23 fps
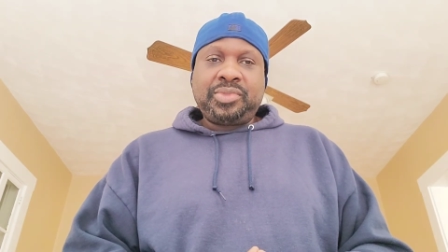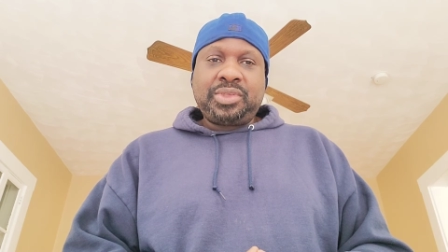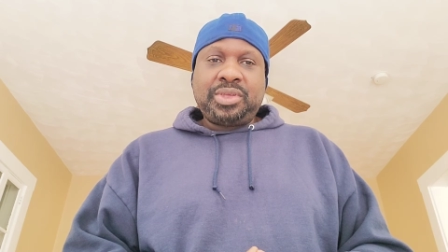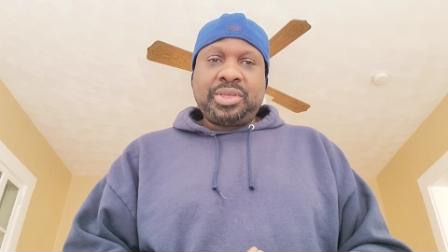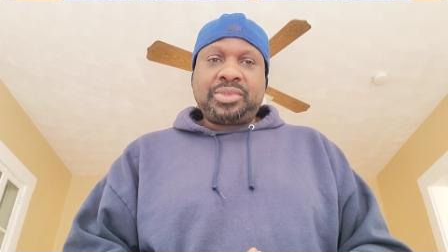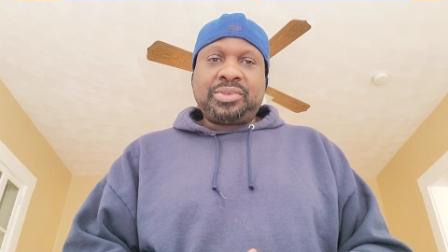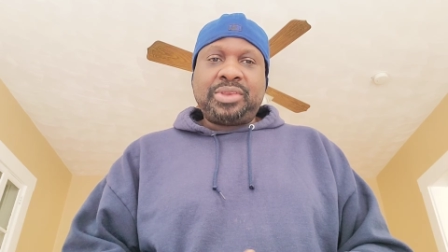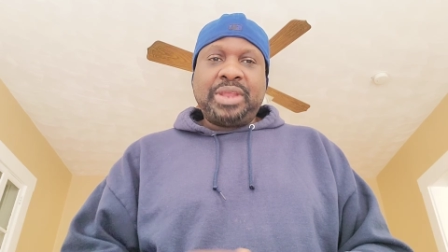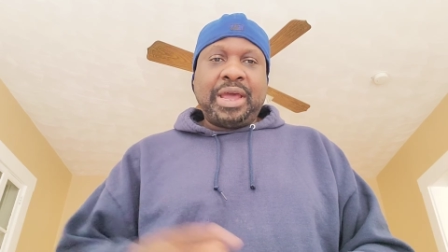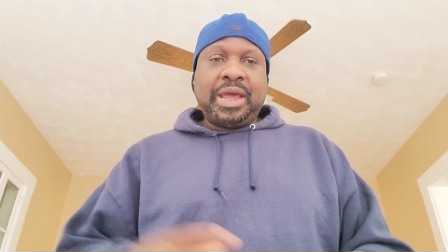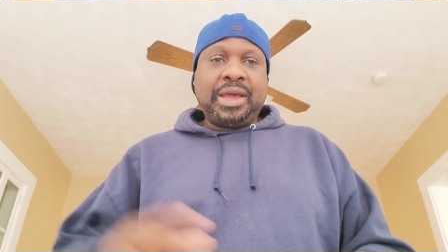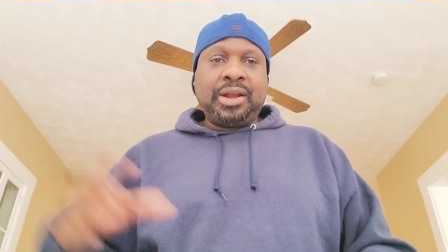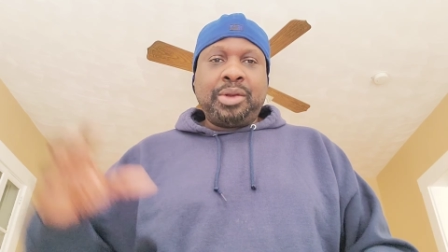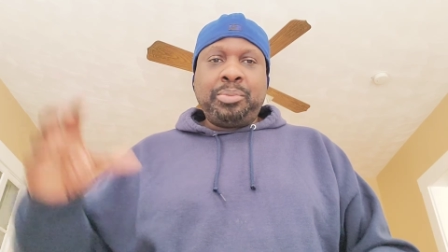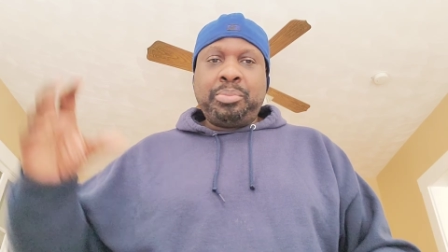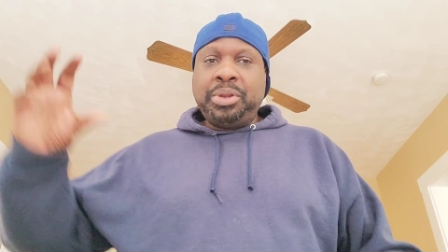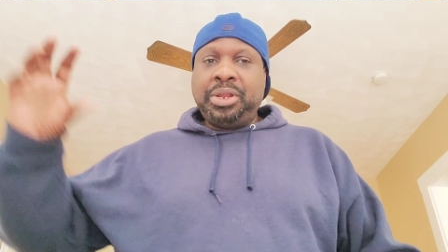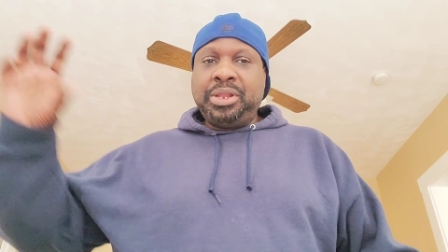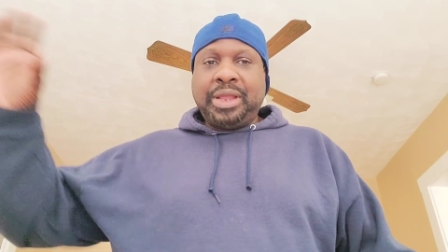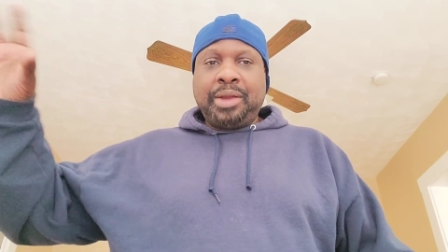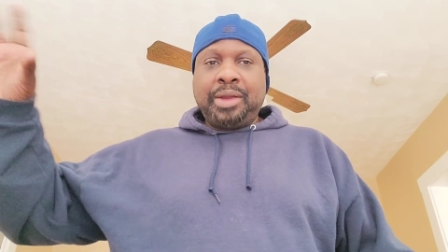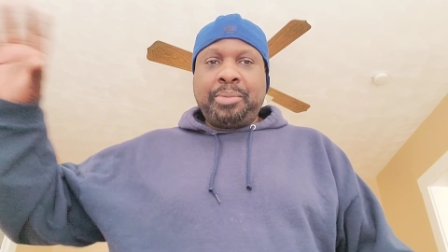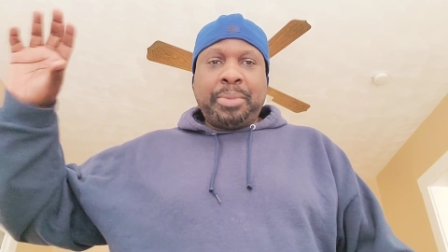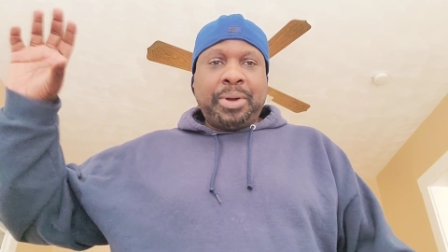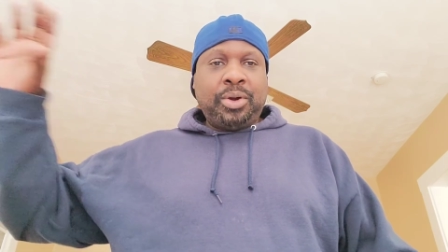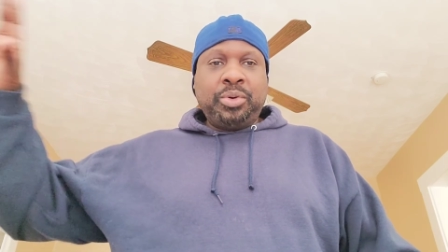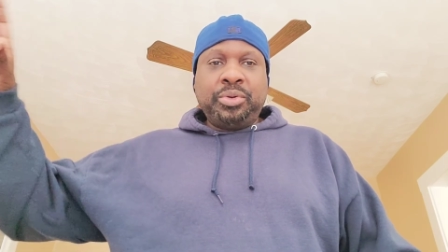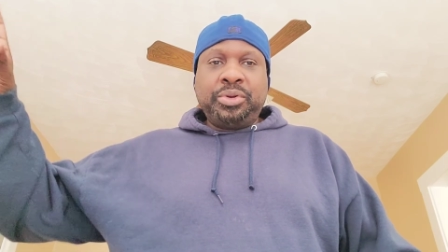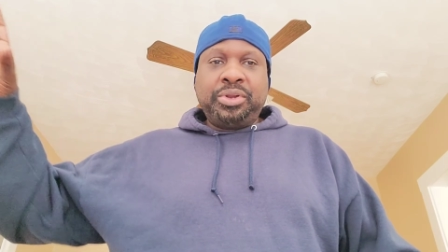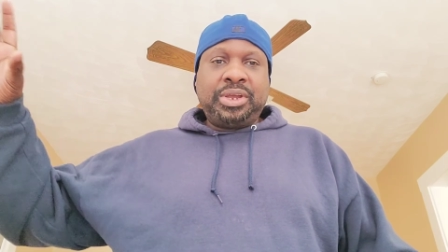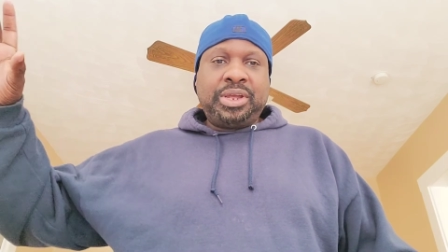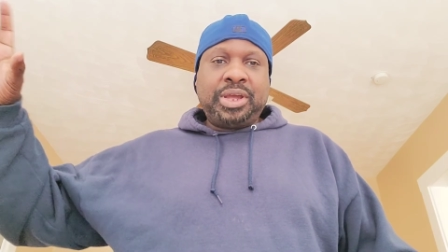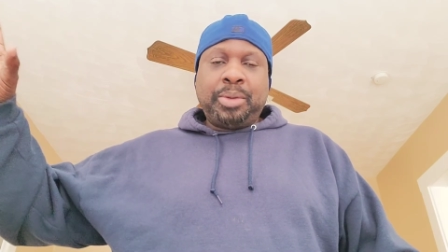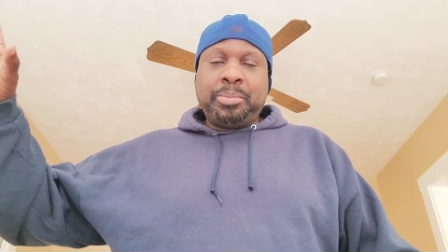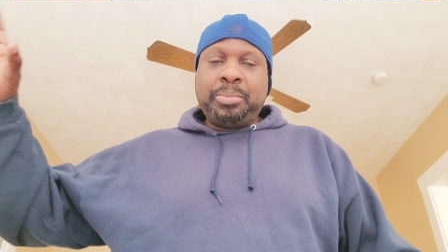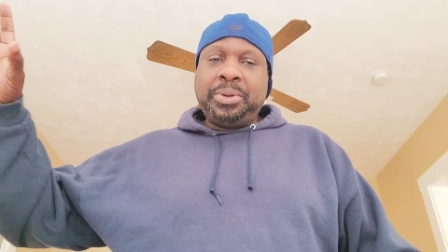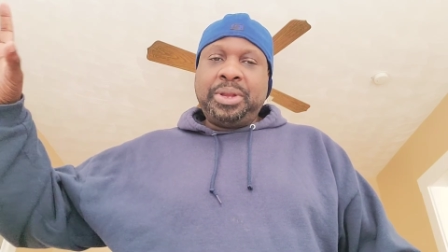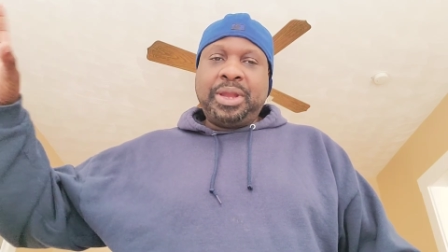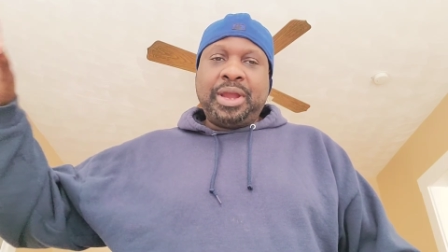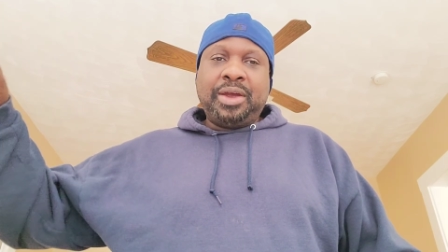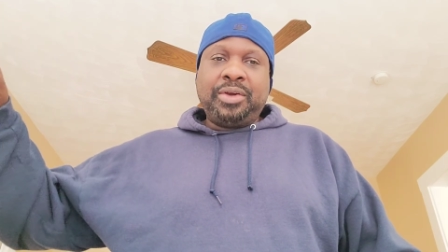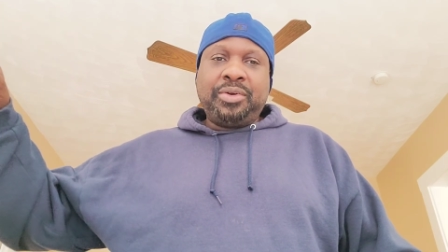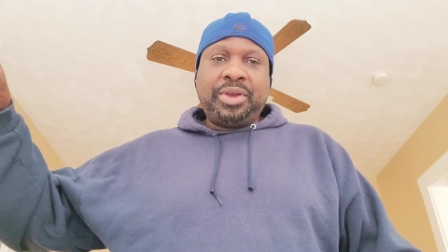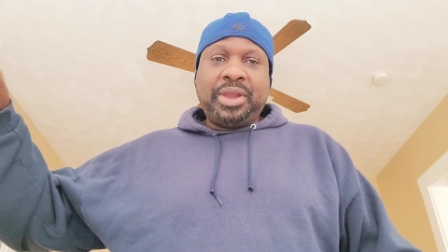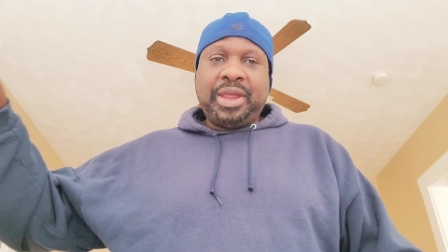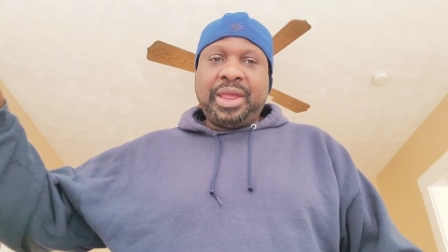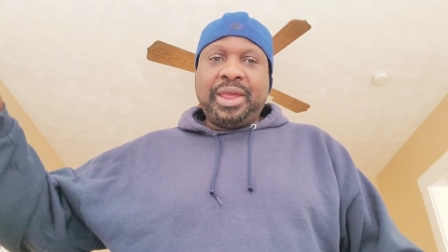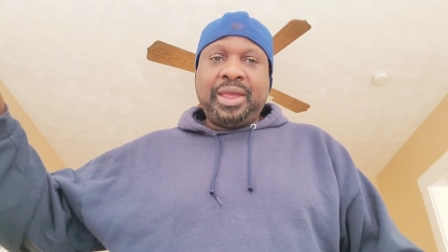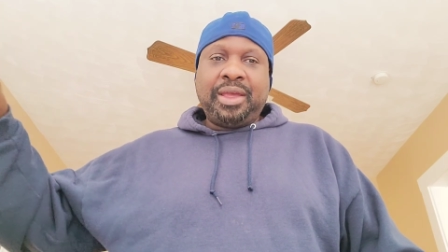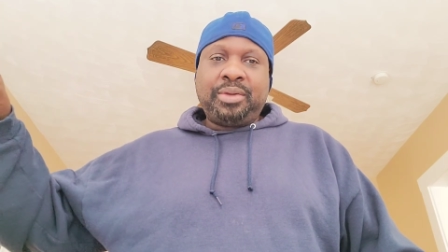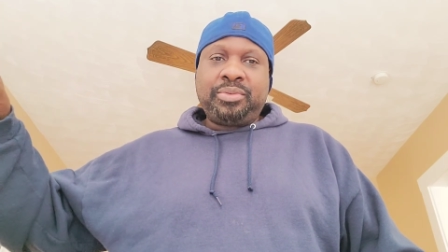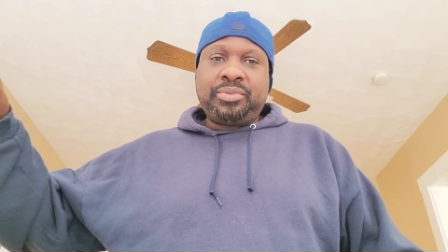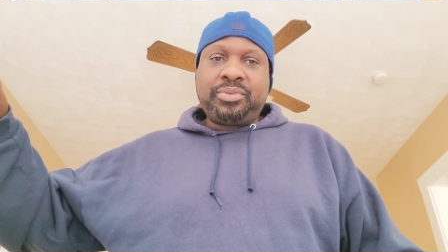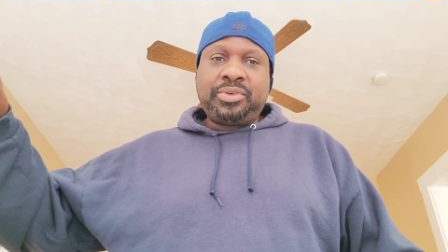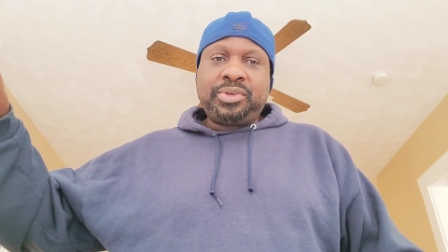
It's not going to be like my holding company I already have.